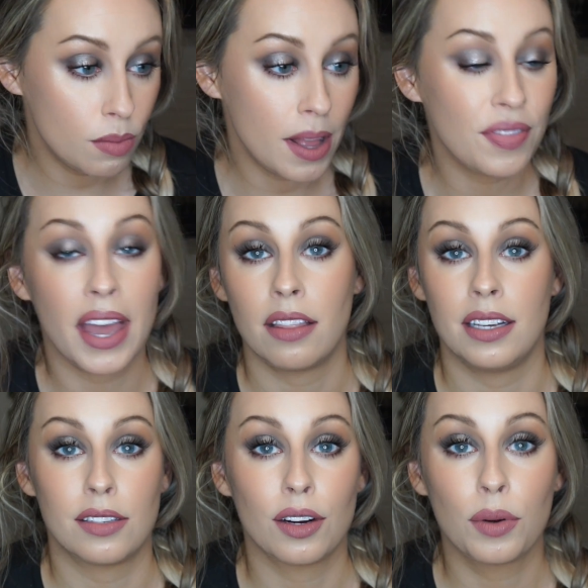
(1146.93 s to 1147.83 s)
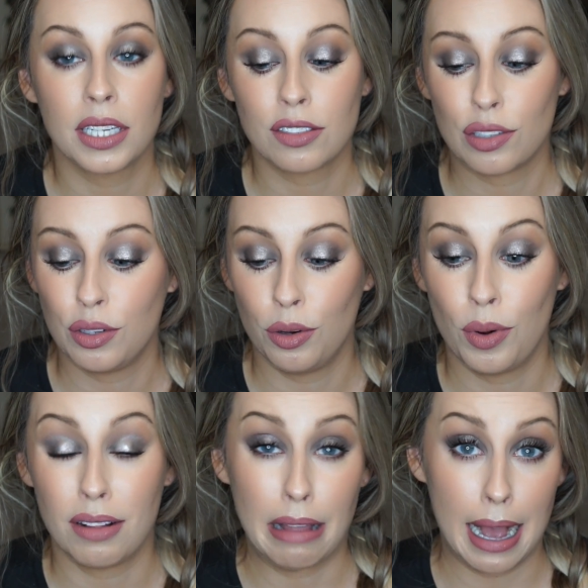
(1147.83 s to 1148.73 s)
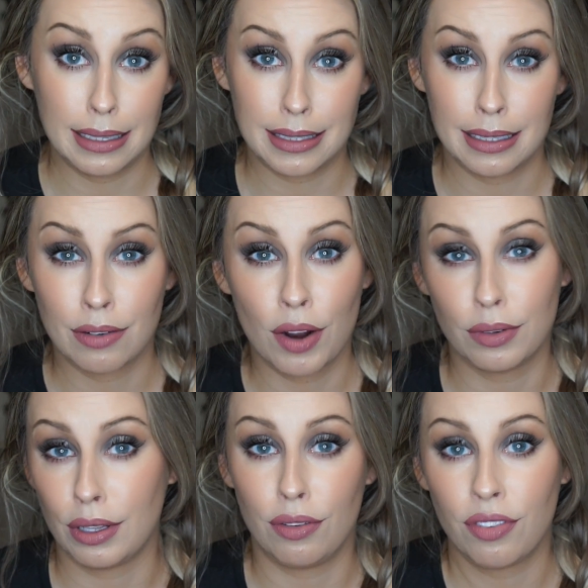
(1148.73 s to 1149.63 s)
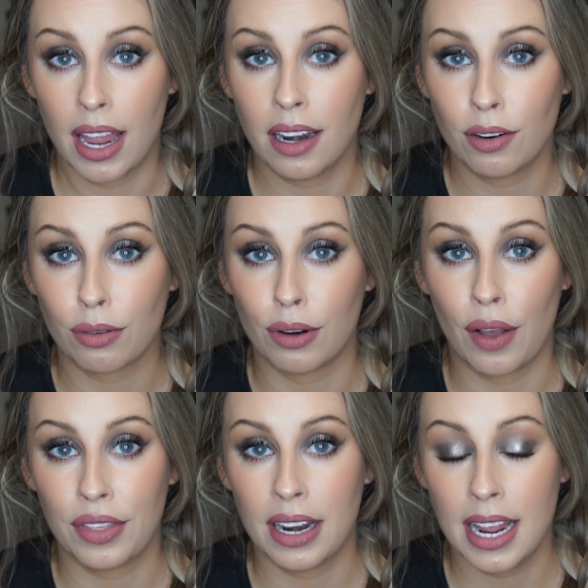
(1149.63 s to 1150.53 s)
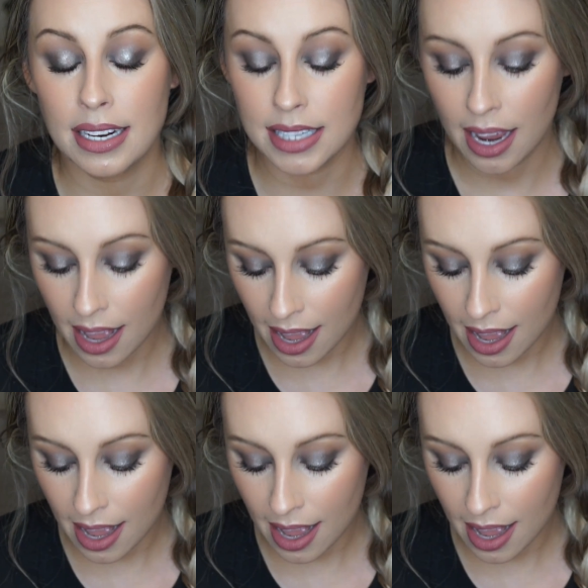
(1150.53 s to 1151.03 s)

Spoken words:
that these are going to last and not really fade throughout the night.